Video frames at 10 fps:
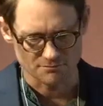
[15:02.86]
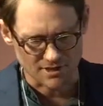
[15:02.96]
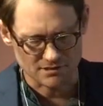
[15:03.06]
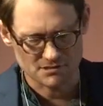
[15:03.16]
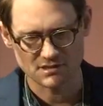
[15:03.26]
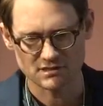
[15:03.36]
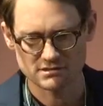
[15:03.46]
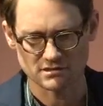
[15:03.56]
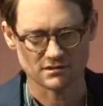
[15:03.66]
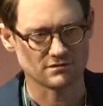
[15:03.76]
to make
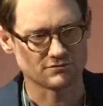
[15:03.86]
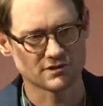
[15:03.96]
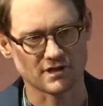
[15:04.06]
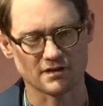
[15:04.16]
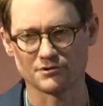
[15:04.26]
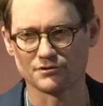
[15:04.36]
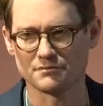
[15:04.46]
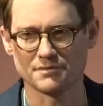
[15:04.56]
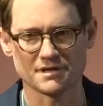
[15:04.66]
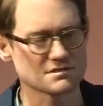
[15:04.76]
sense of
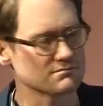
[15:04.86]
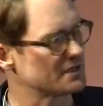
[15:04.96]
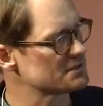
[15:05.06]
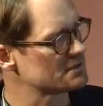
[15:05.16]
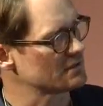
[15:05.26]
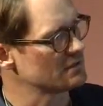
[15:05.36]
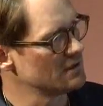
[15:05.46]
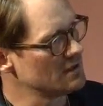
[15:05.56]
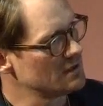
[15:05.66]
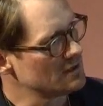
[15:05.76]
cannabinoid-based medicine.
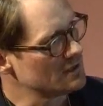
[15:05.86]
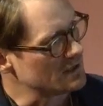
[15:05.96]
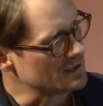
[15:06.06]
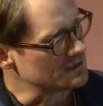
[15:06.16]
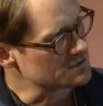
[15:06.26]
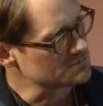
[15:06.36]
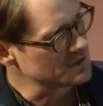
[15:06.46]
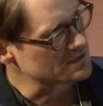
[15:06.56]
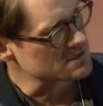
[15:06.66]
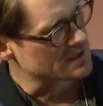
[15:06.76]
And this
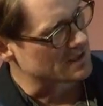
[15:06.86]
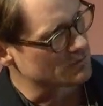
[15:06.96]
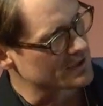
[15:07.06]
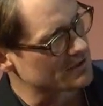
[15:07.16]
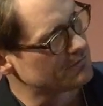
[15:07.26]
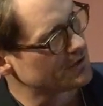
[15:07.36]
means that we have